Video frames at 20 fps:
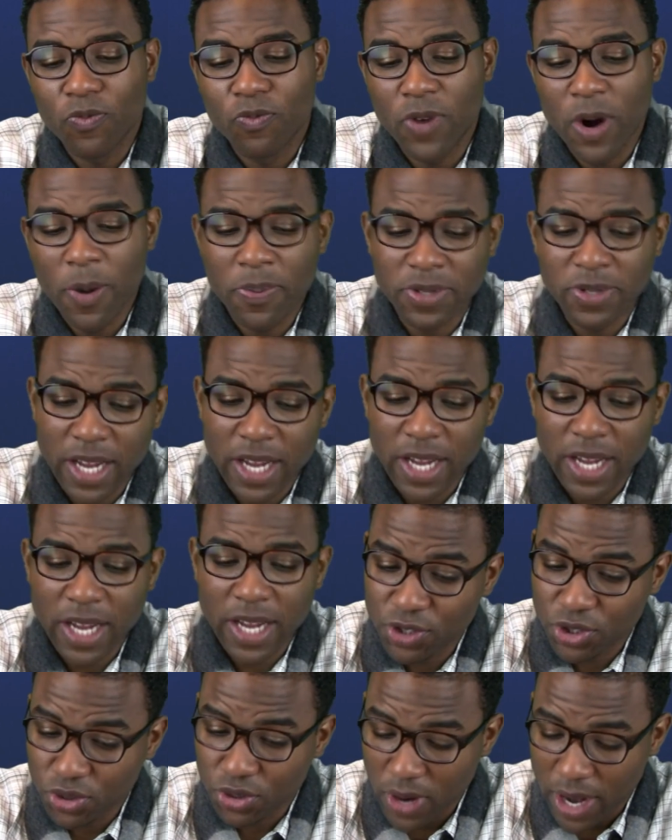
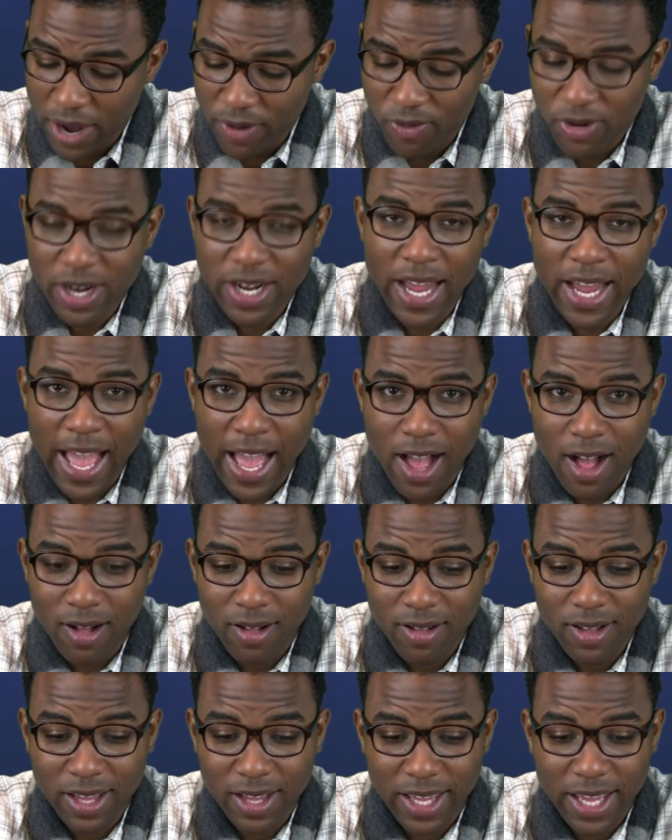Representative Trey
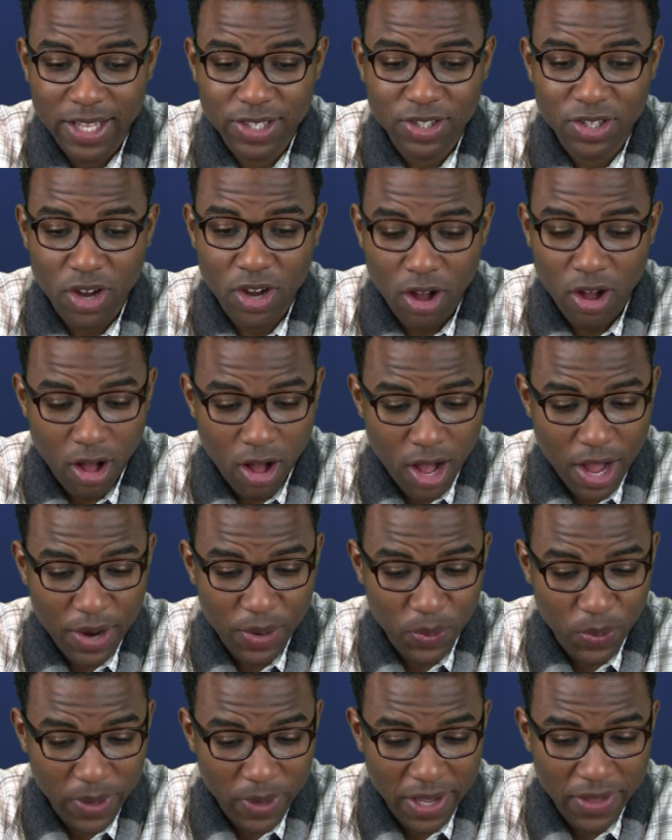Radel gets
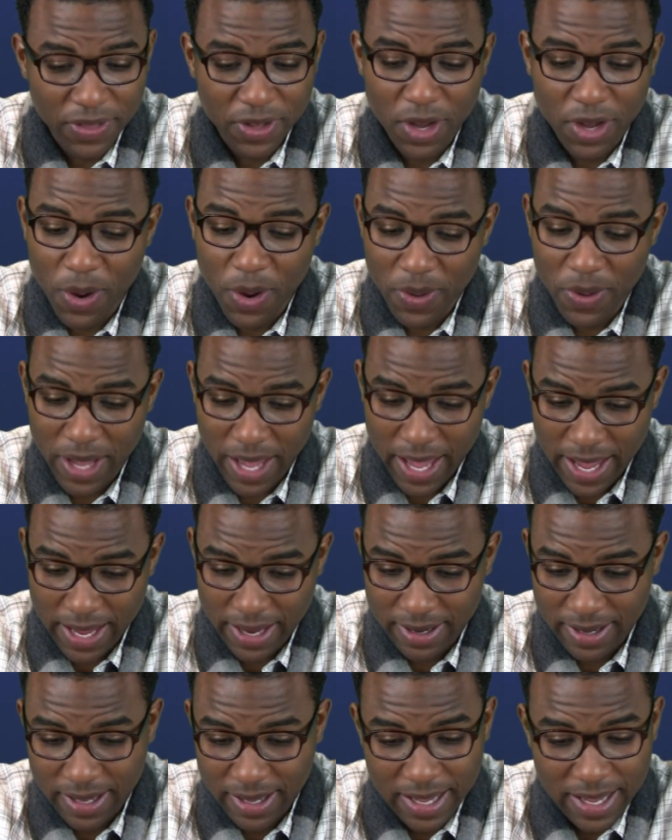caught with
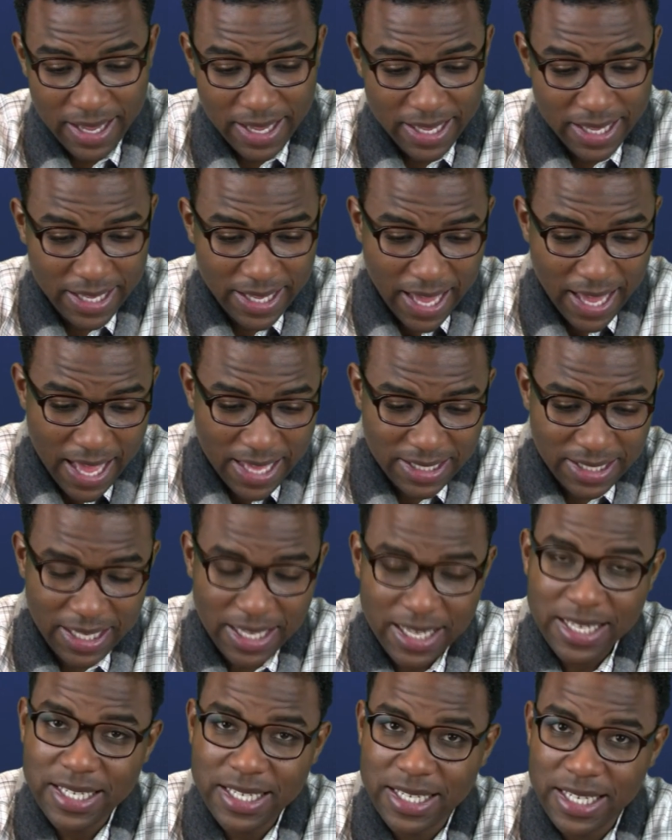cocaine. Yes,
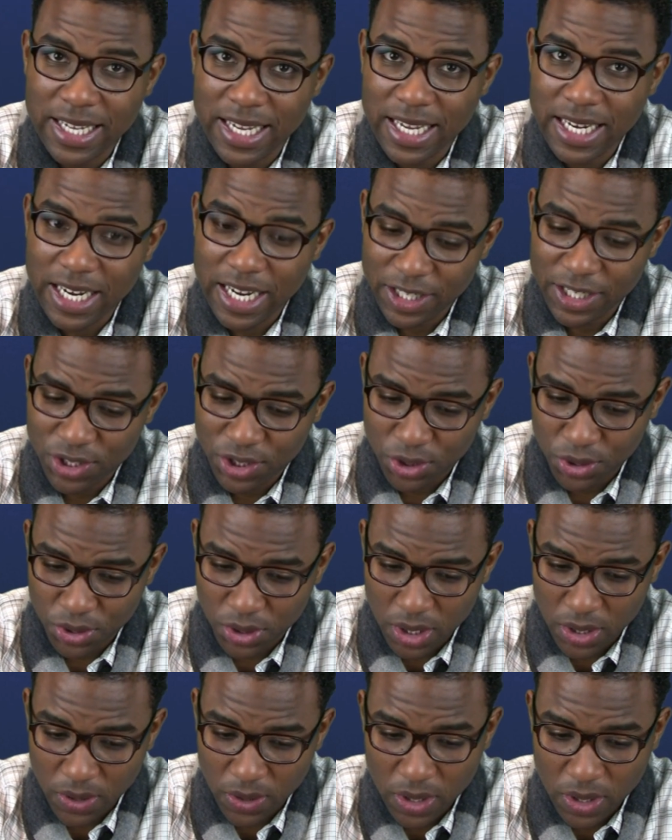indeed, it's
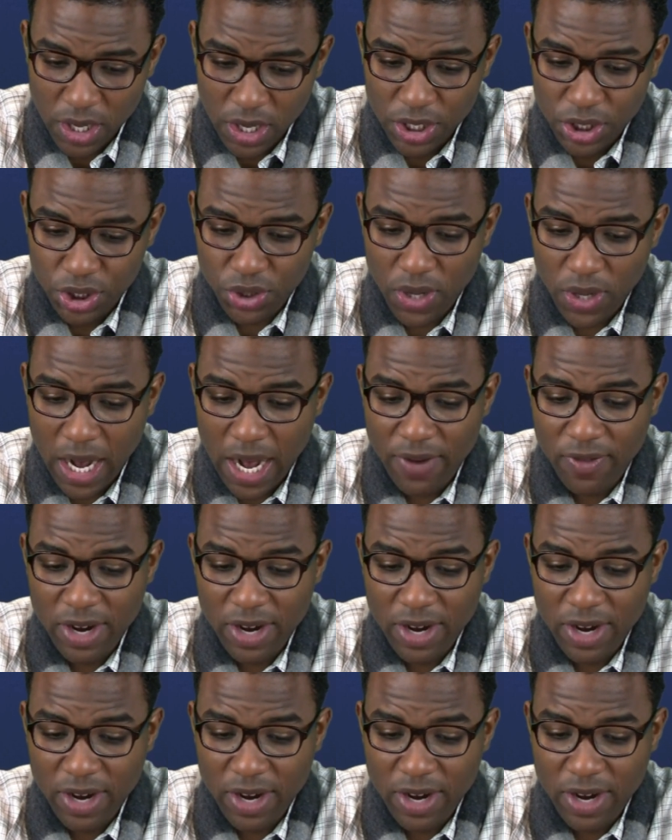true. Trey